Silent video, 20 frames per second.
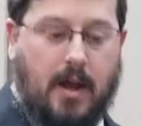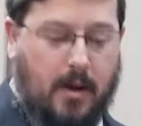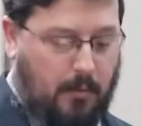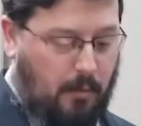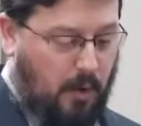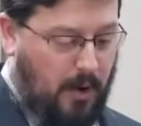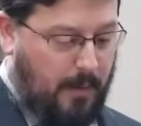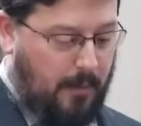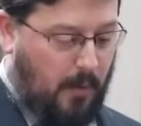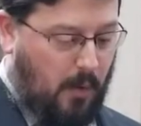
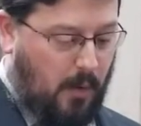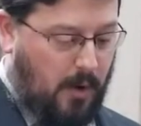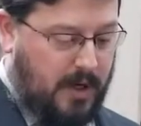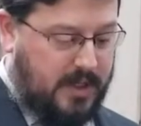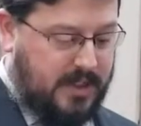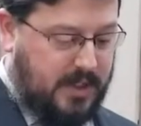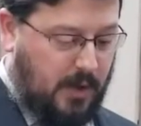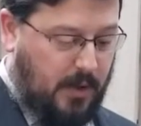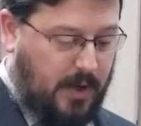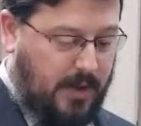Brent
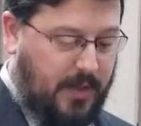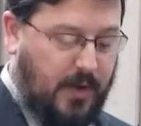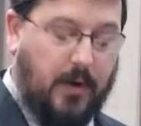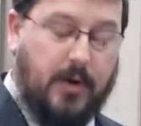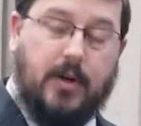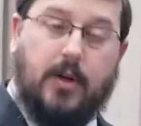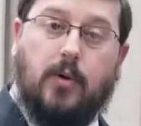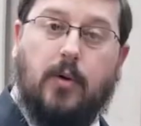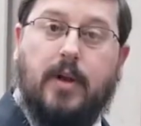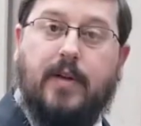Morris, 33rd
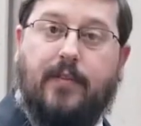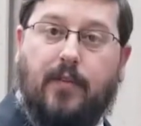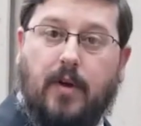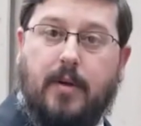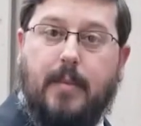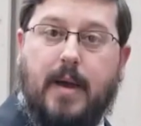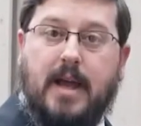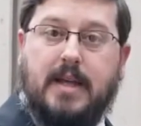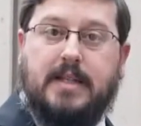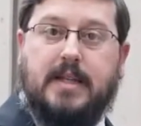degree
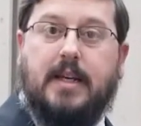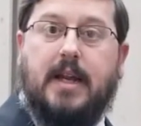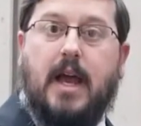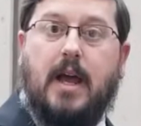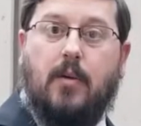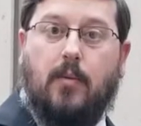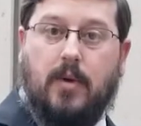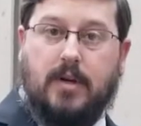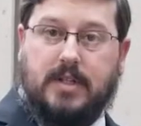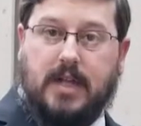Freemason
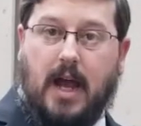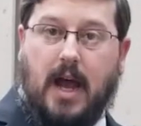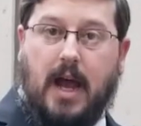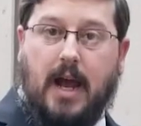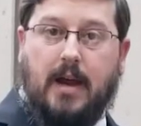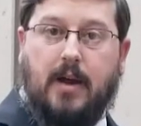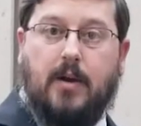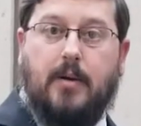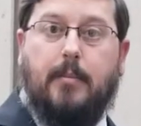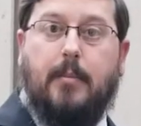and
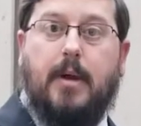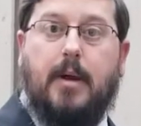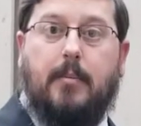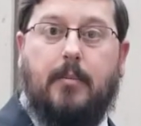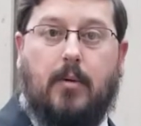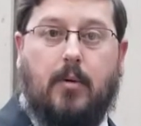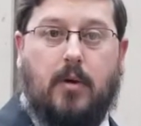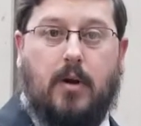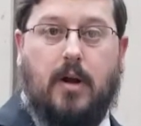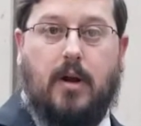retired
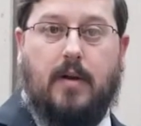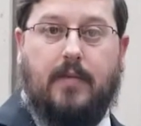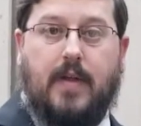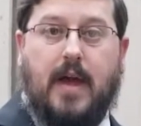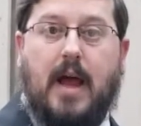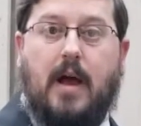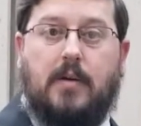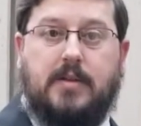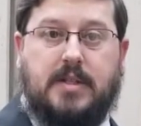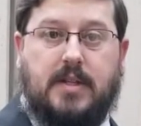member of the
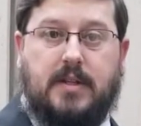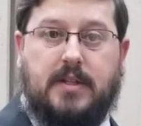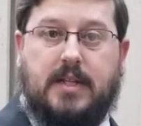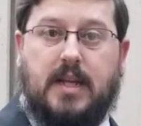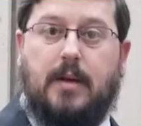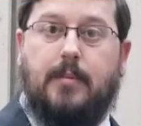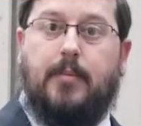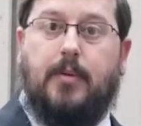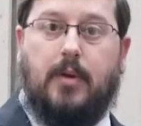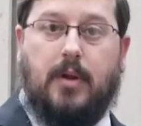House of the
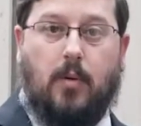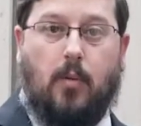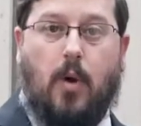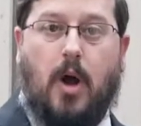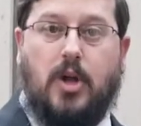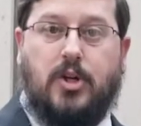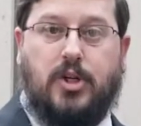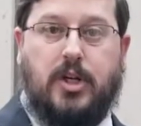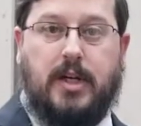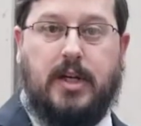Temple in
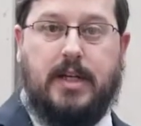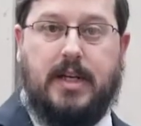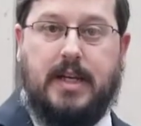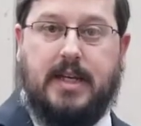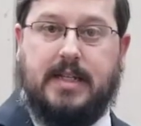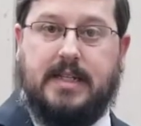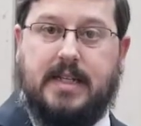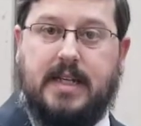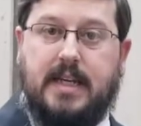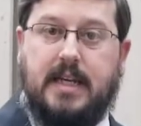Washington,
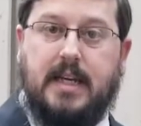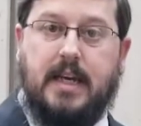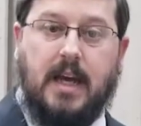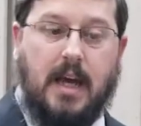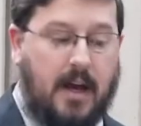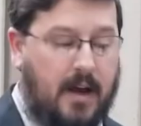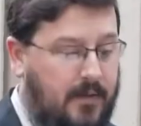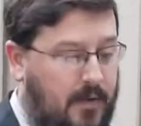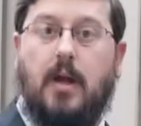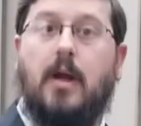D.C.,
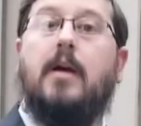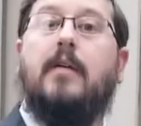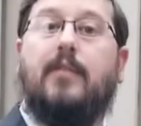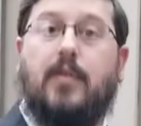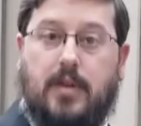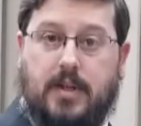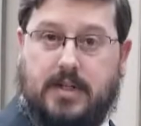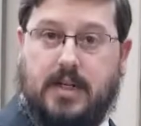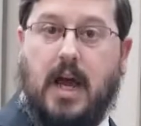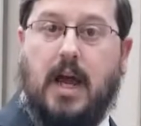for
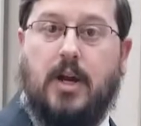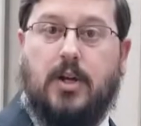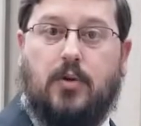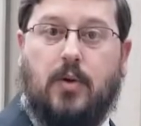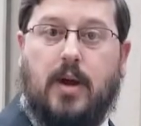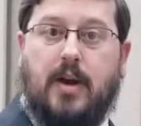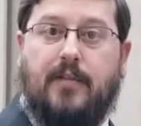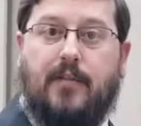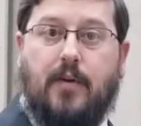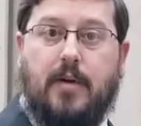the Scottish
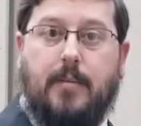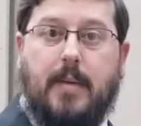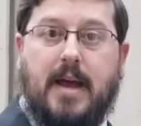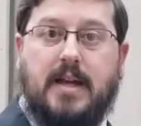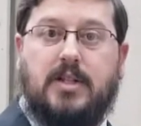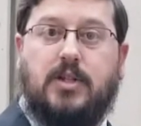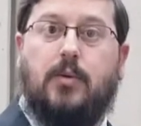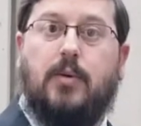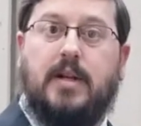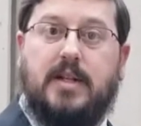Rite of
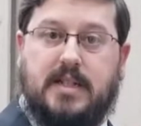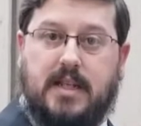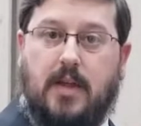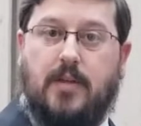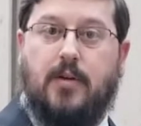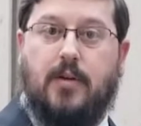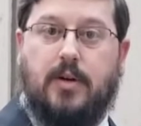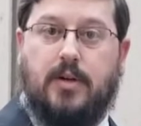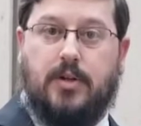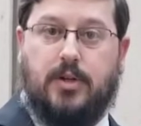Freemasonry
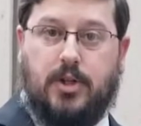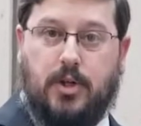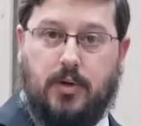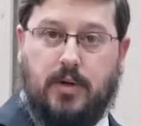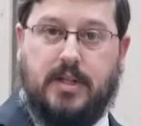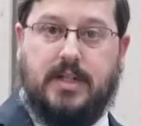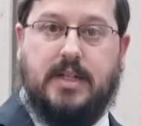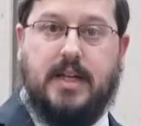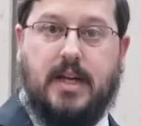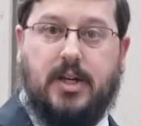Southern
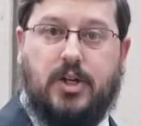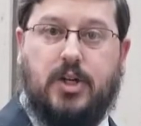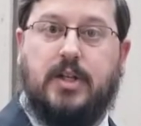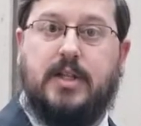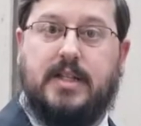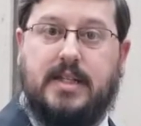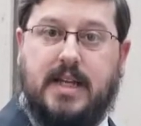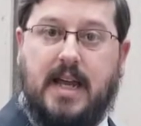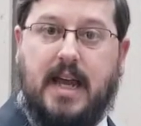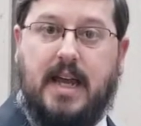Jurisdiction,
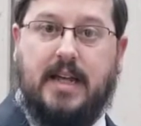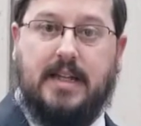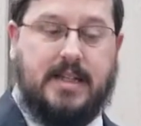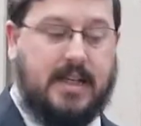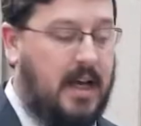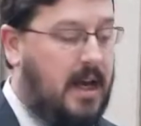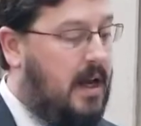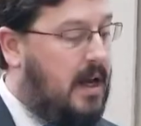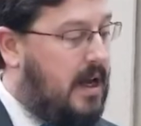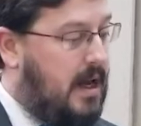states
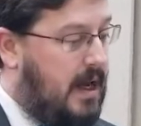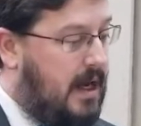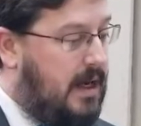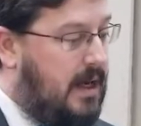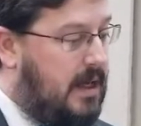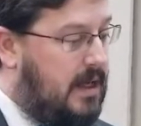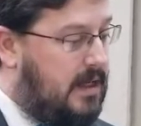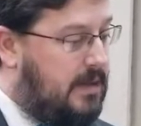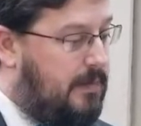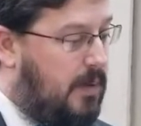in
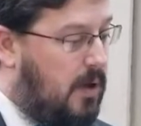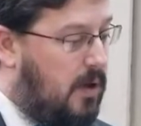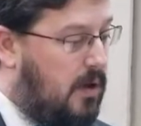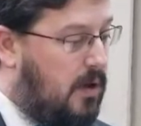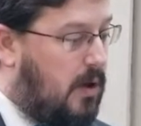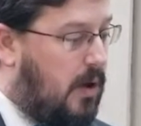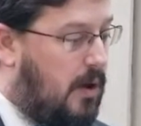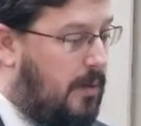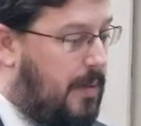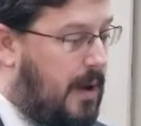his
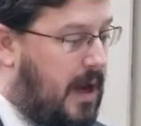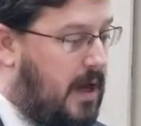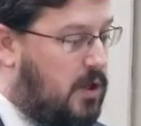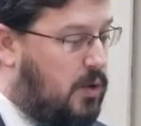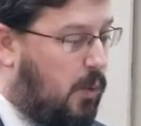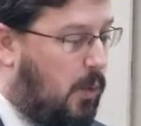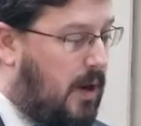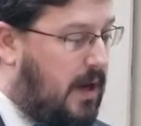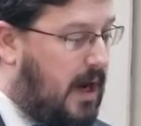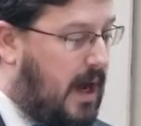book on page
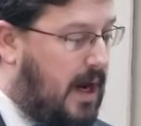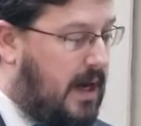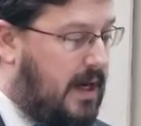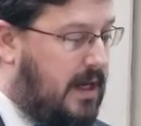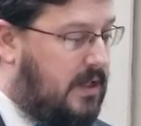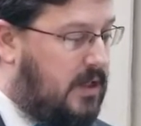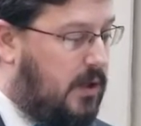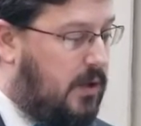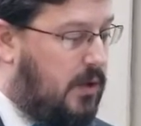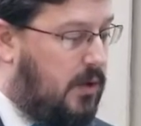
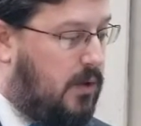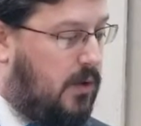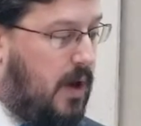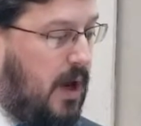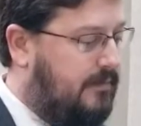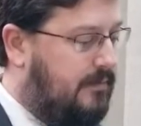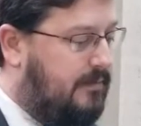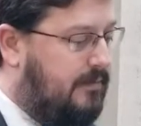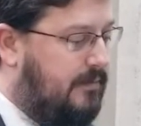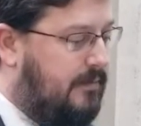192,
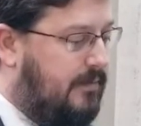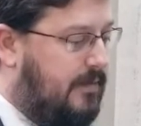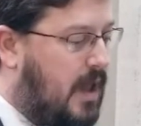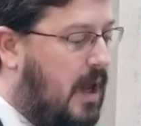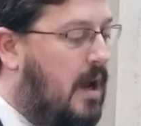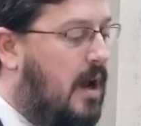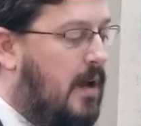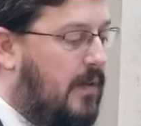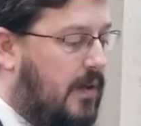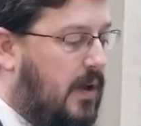
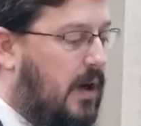the